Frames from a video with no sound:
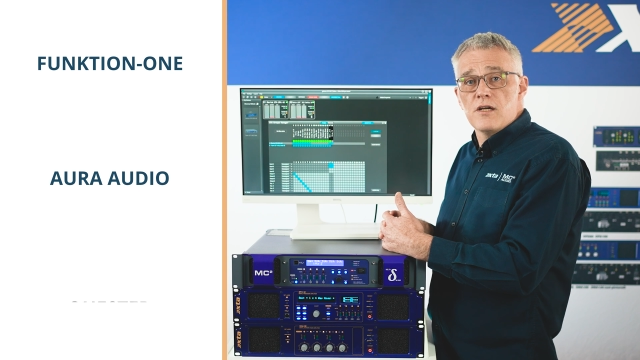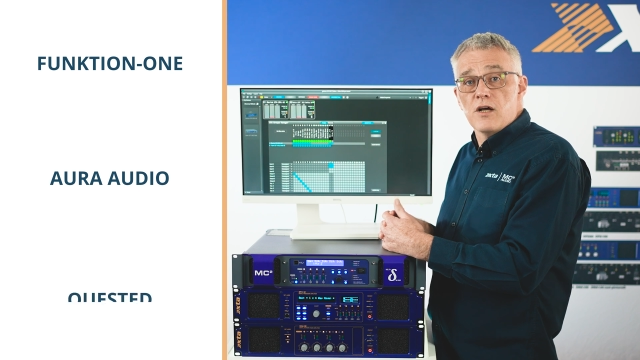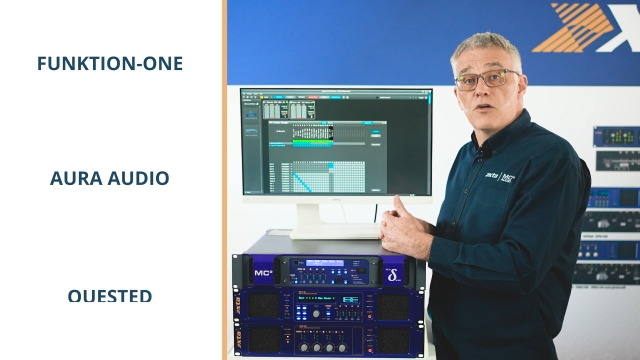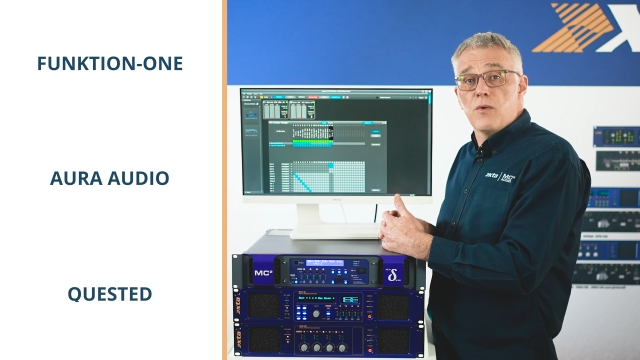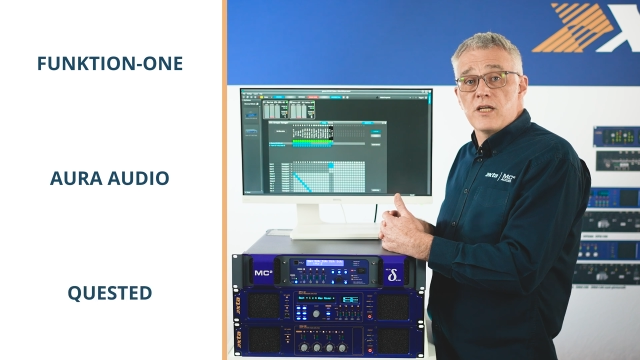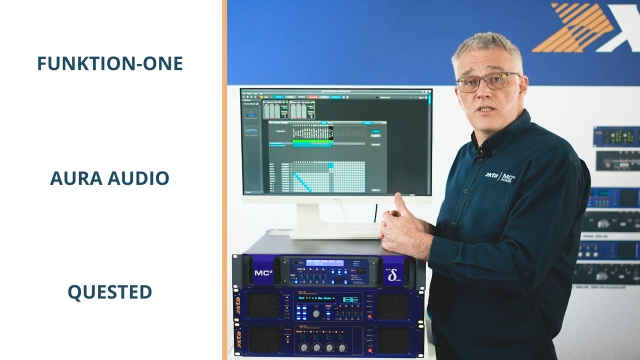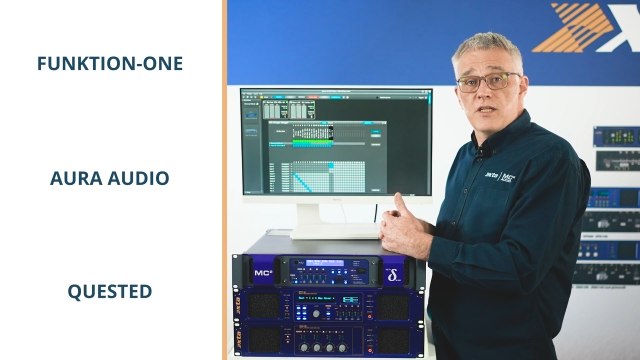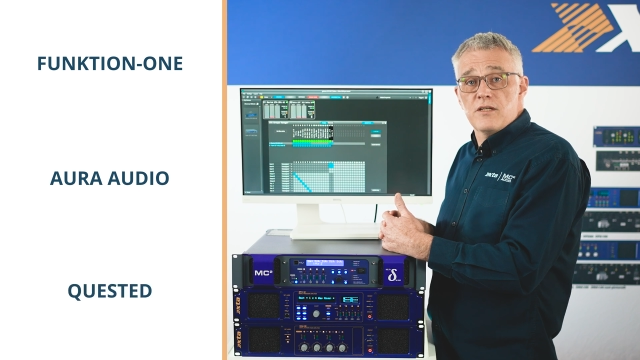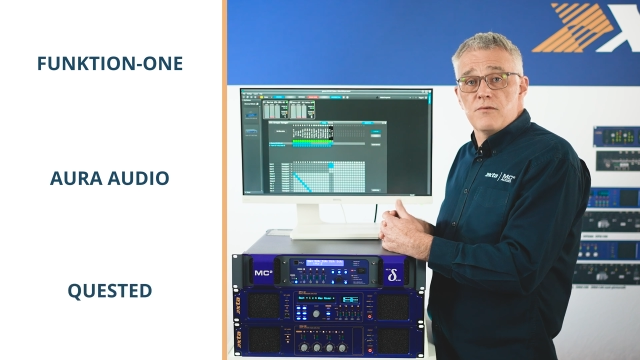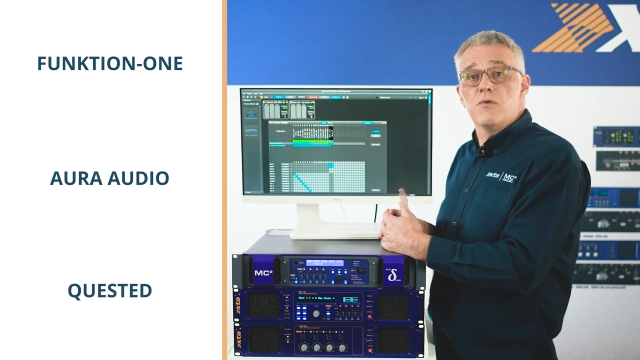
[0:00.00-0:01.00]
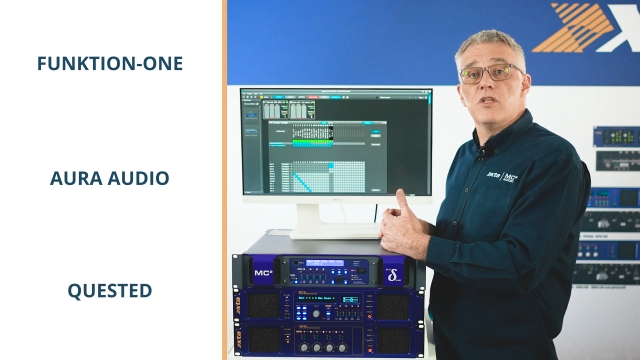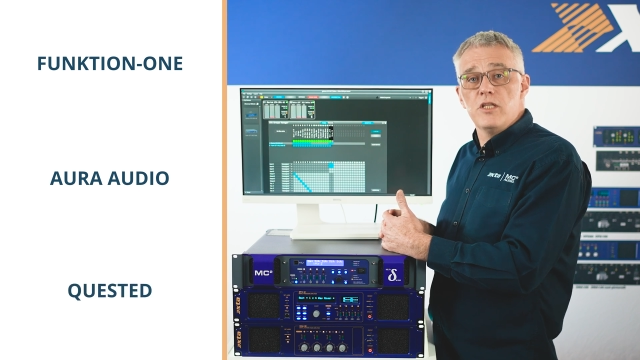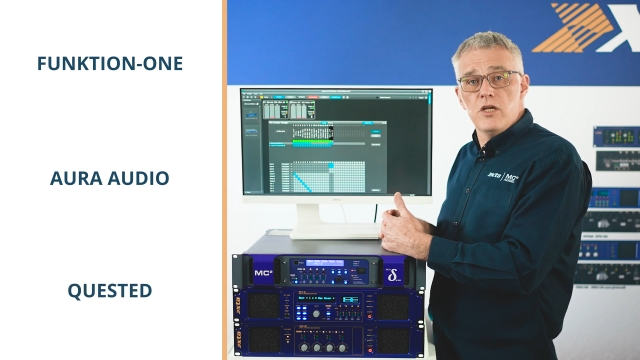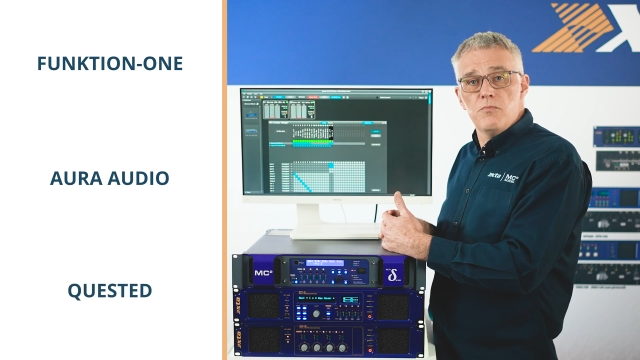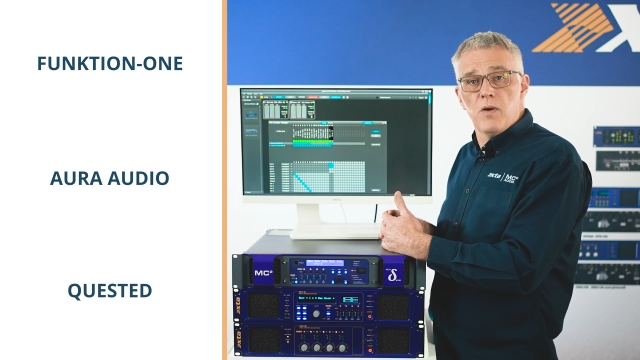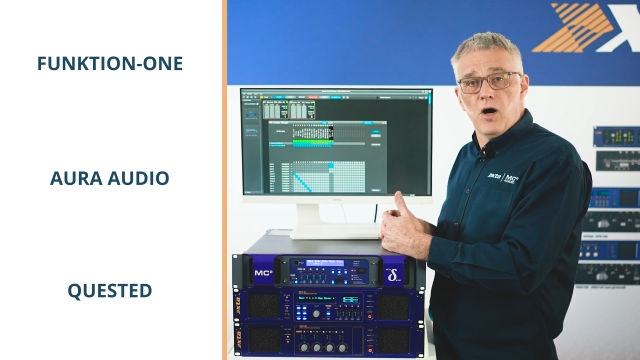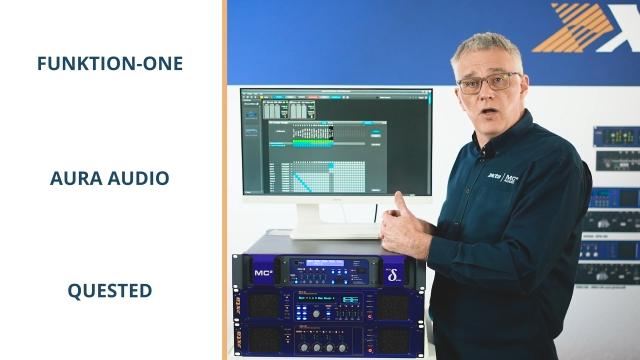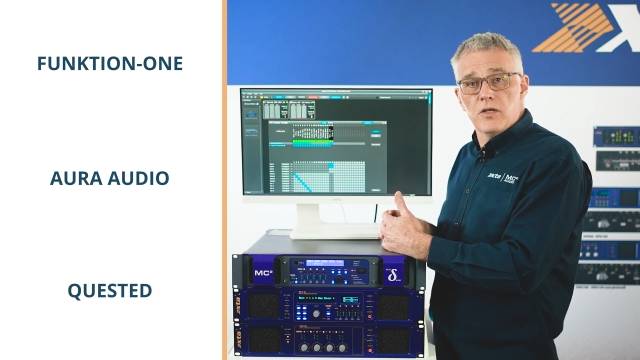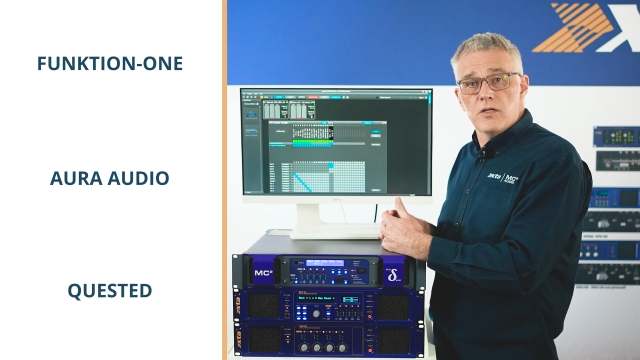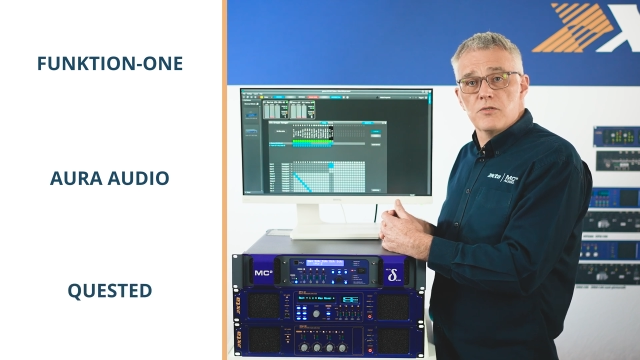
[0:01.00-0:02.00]
and Quested, with new
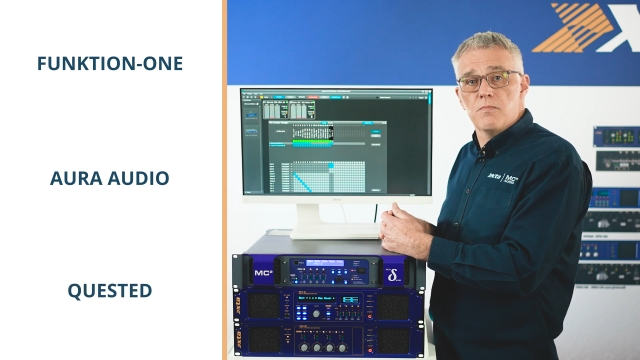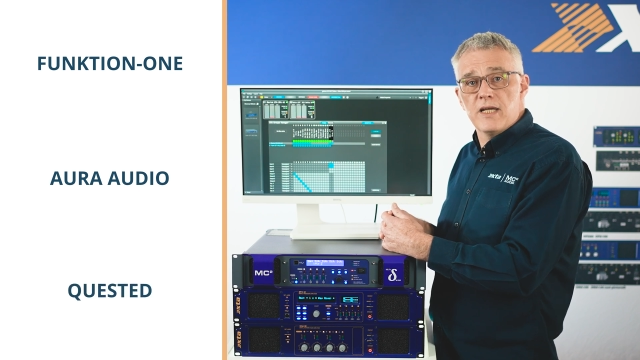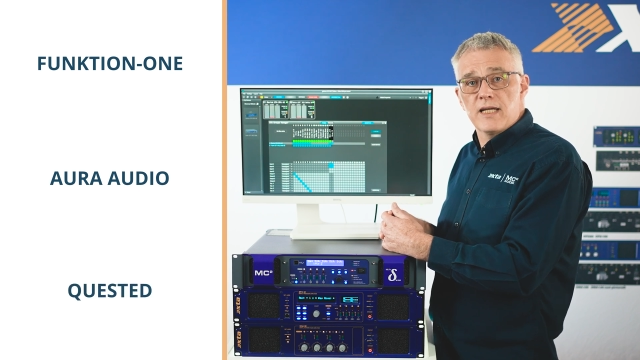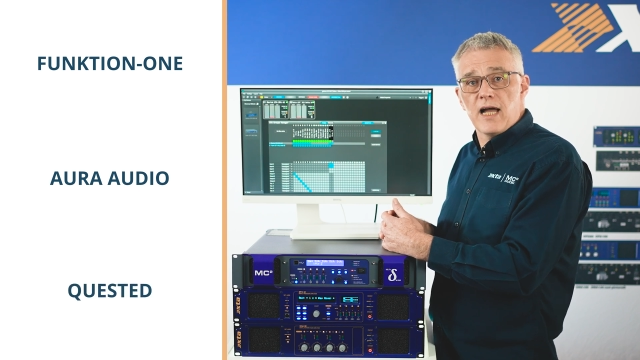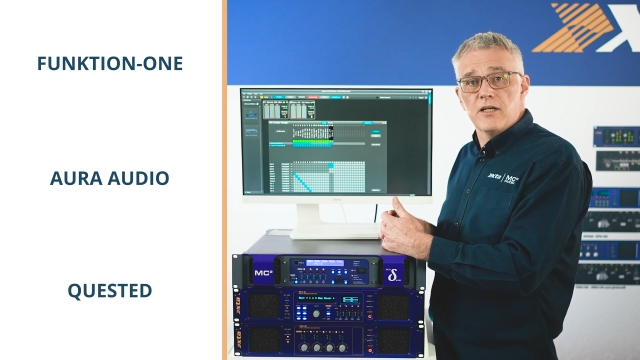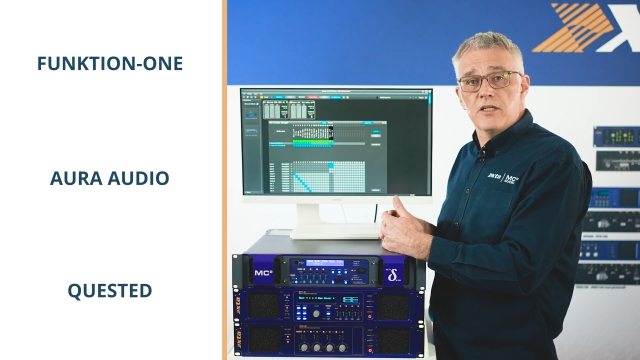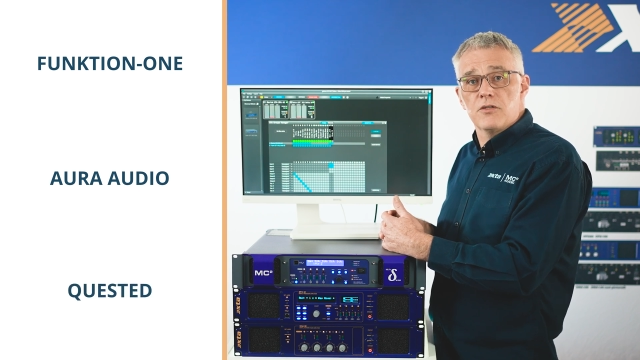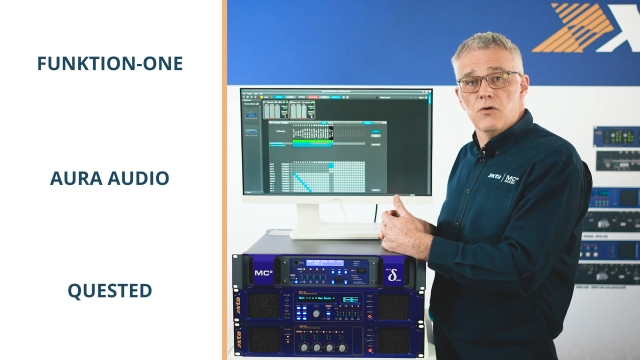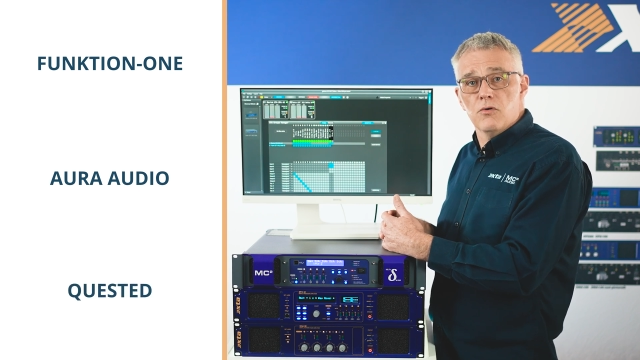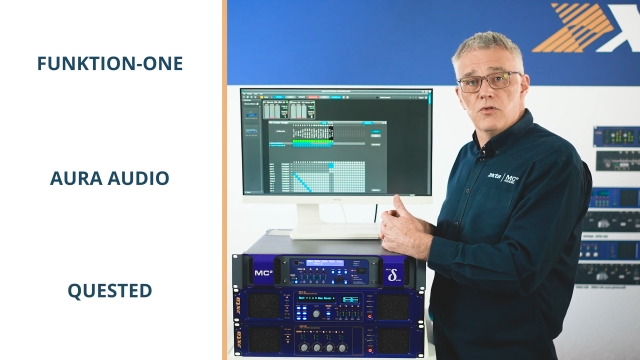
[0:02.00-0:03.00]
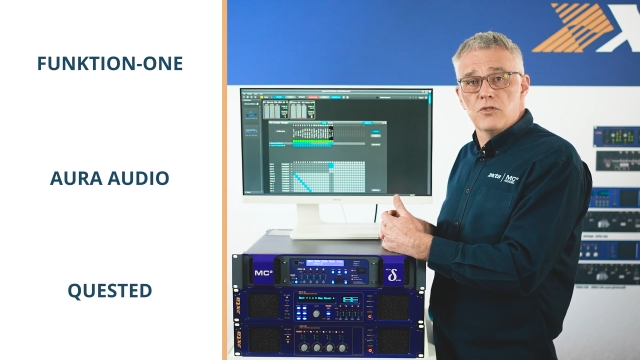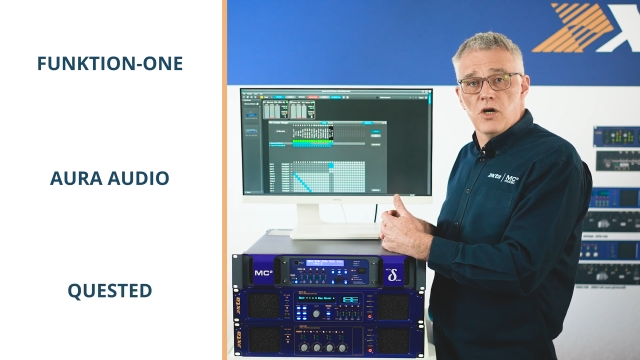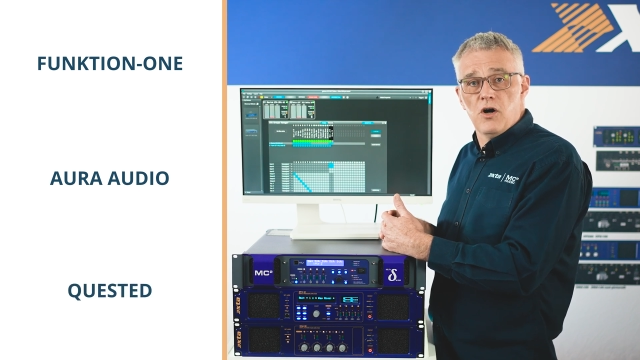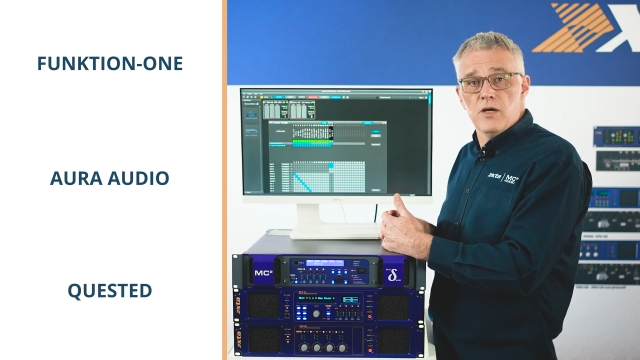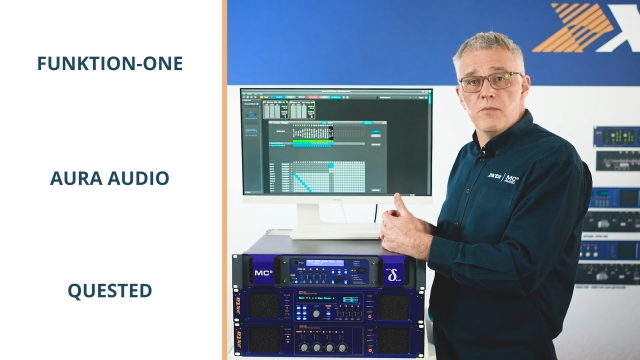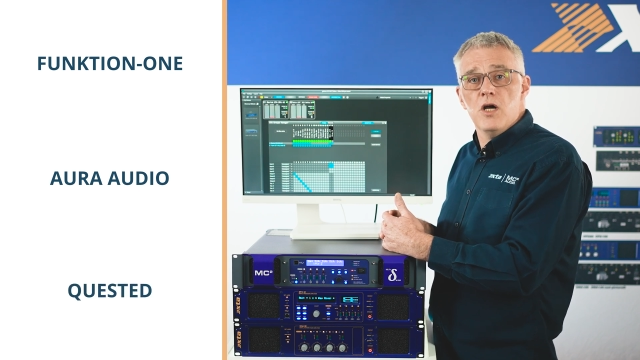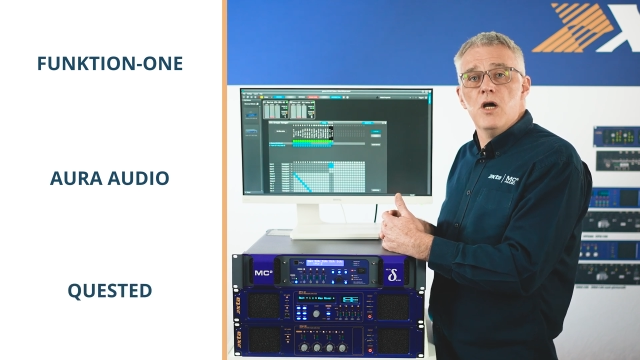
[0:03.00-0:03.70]
partners being added all the time.